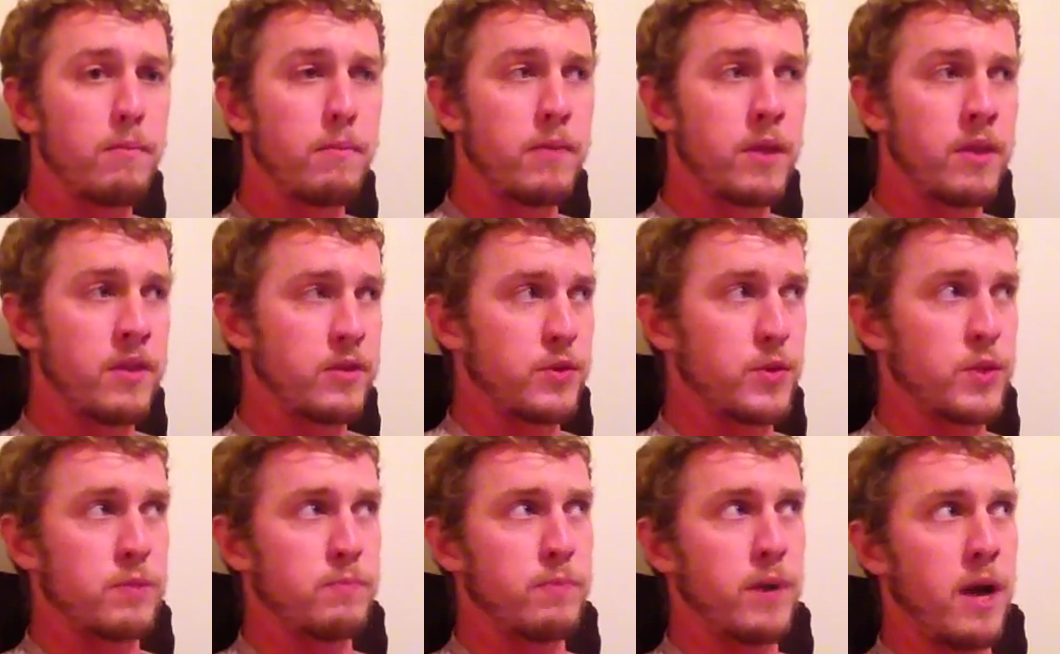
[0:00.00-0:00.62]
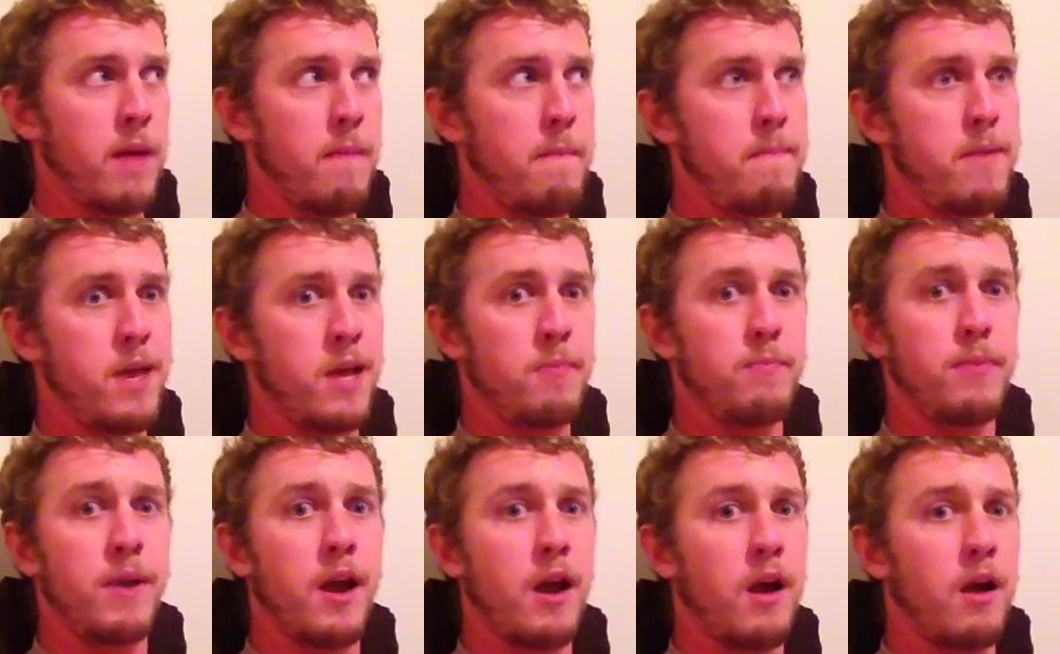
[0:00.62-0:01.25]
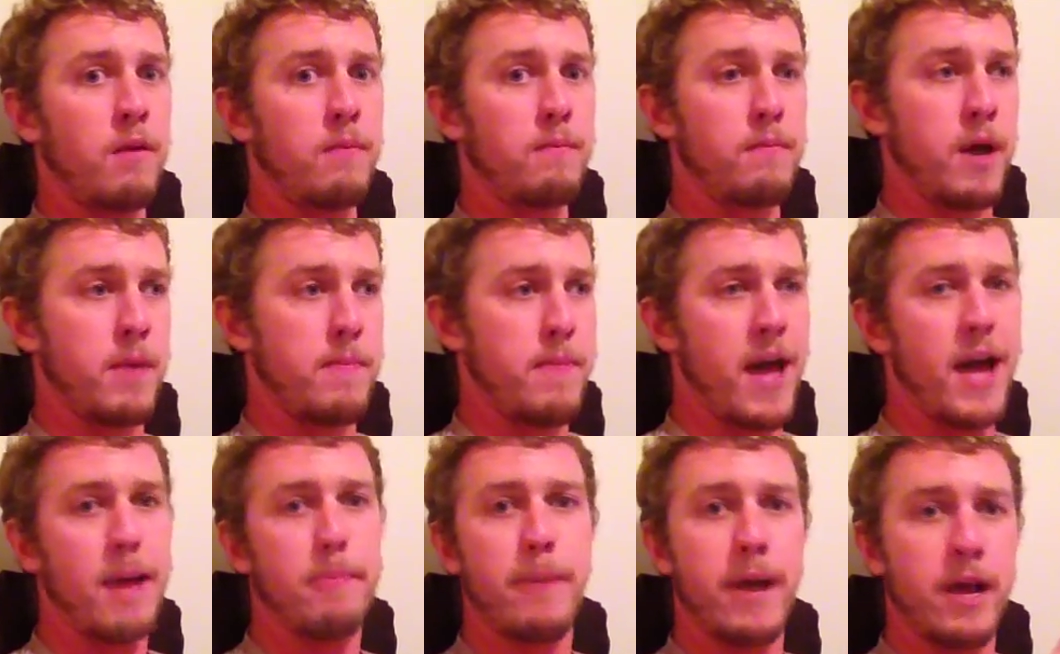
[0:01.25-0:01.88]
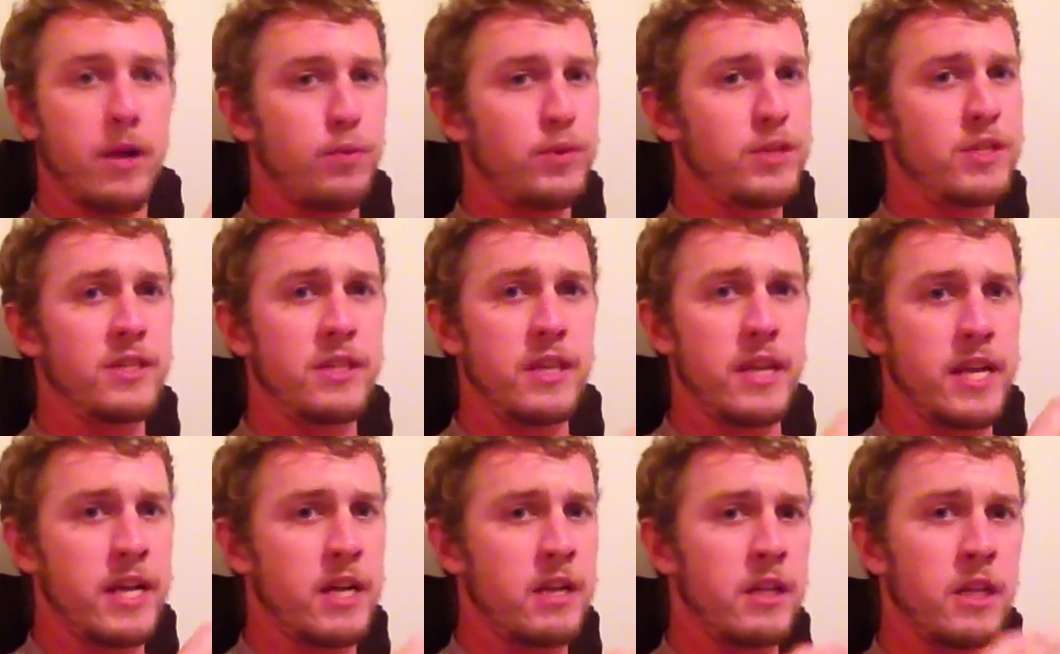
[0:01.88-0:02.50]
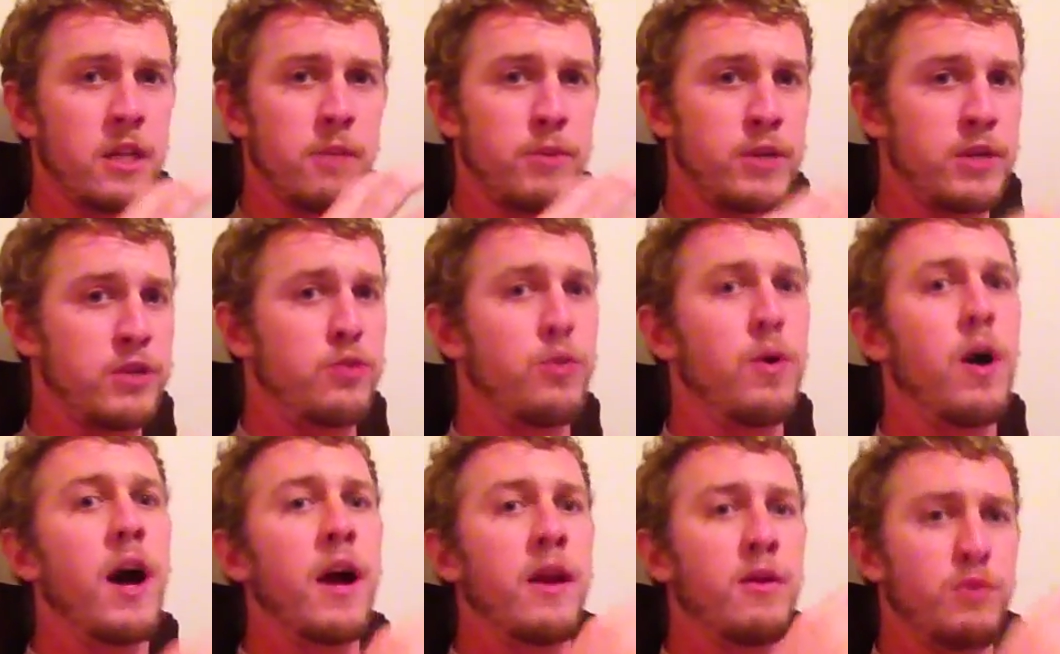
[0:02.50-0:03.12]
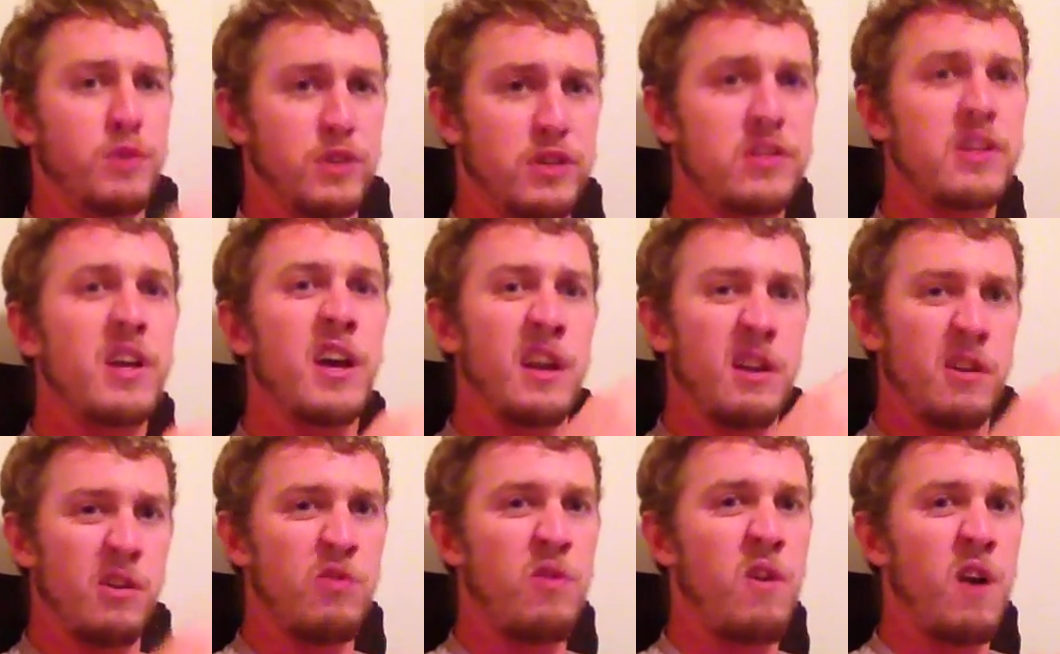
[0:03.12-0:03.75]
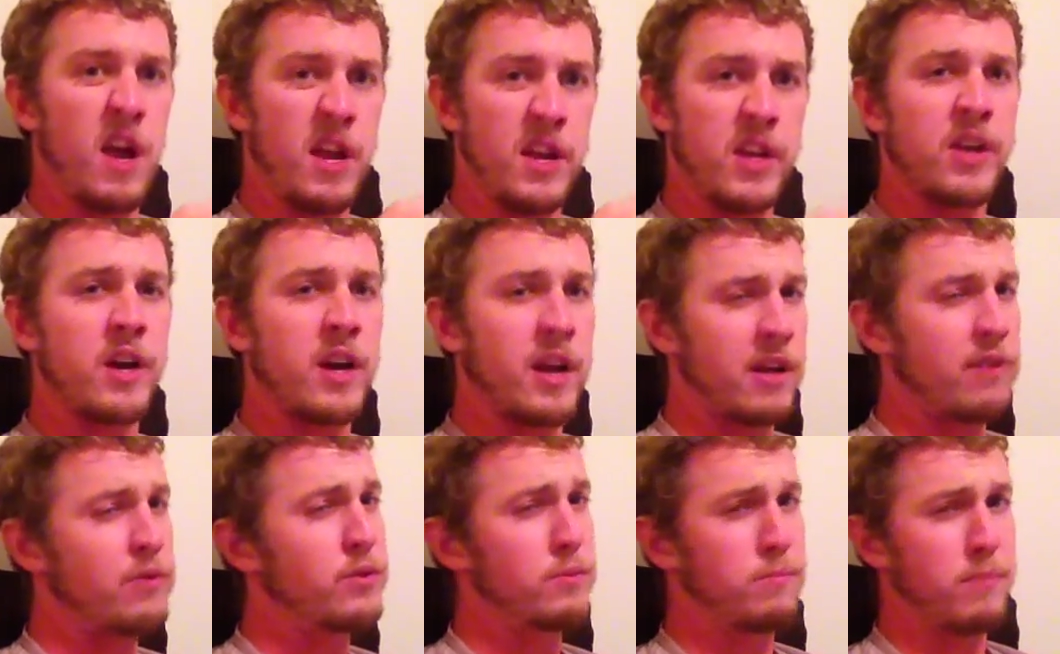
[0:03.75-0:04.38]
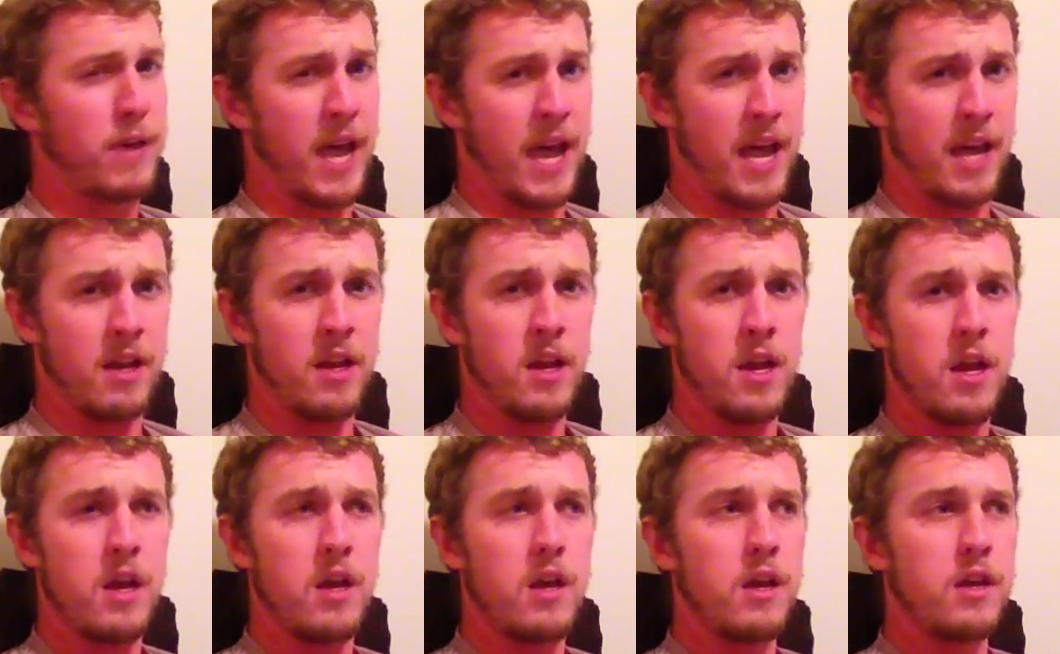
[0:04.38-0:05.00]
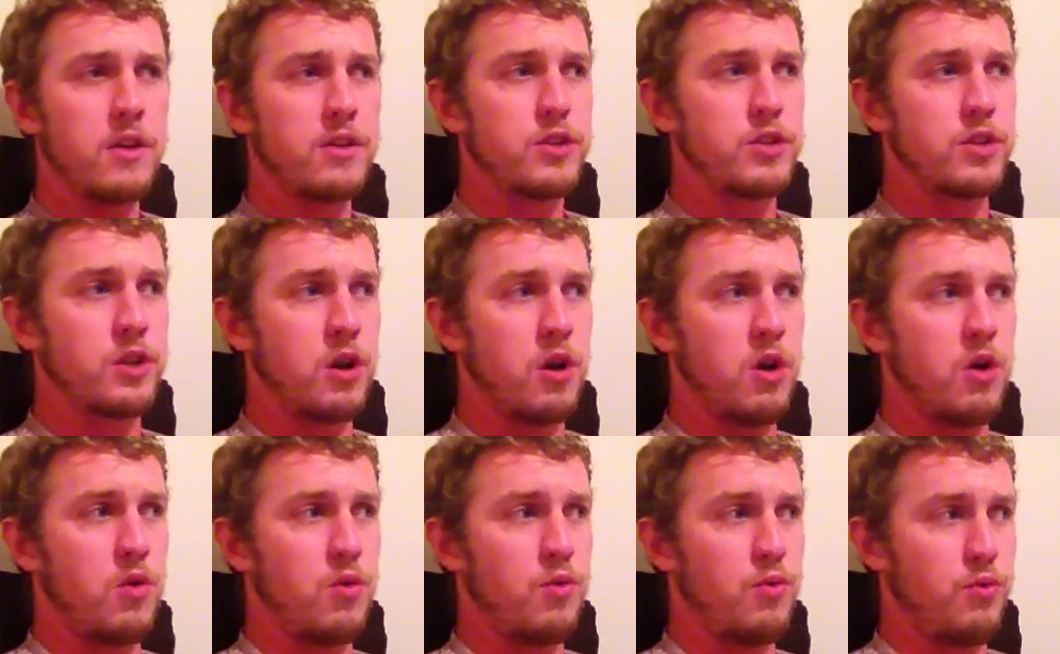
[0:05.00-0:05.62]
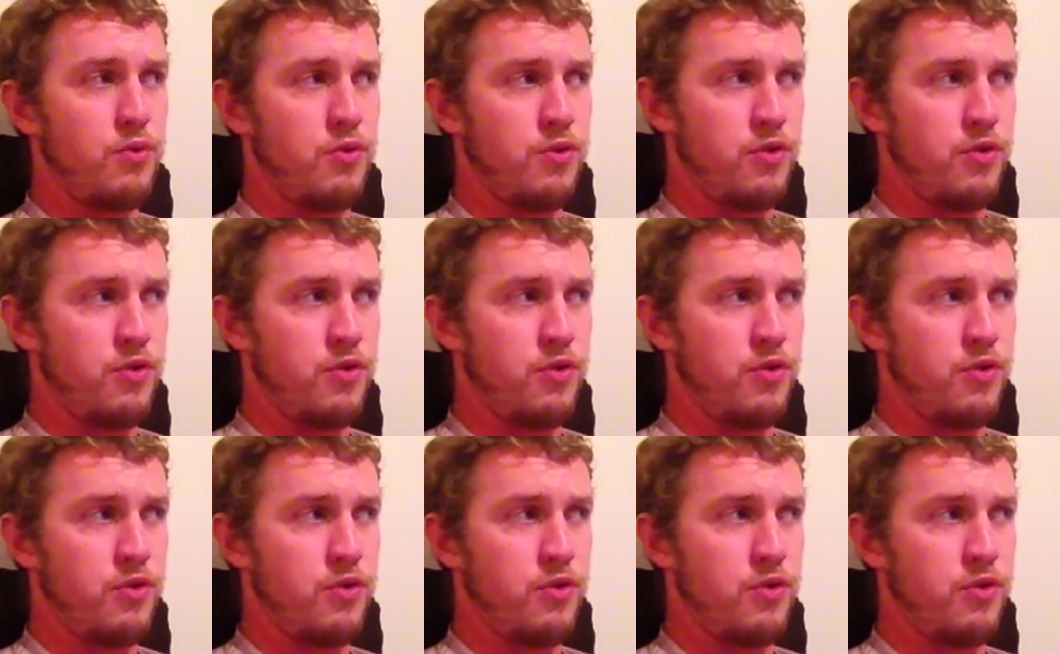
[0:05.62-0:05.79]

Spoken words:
And this was by Big Bear. My backpack was sitting a little bit too high and it was just kind of grinding on it. It was bad. So